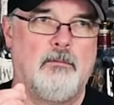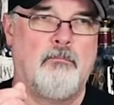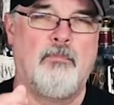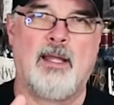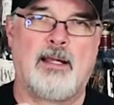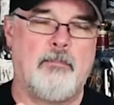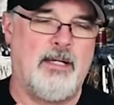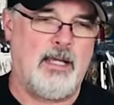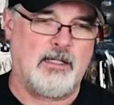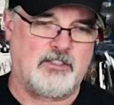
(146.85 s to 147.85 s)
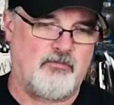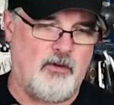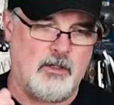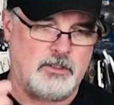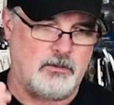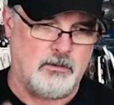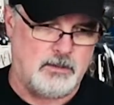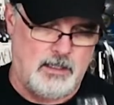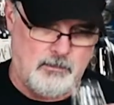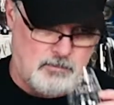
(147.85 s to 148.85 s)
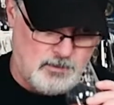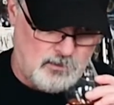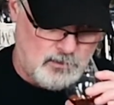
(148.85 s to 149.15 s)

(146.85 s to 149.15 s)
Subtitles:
like a bananas Foster type.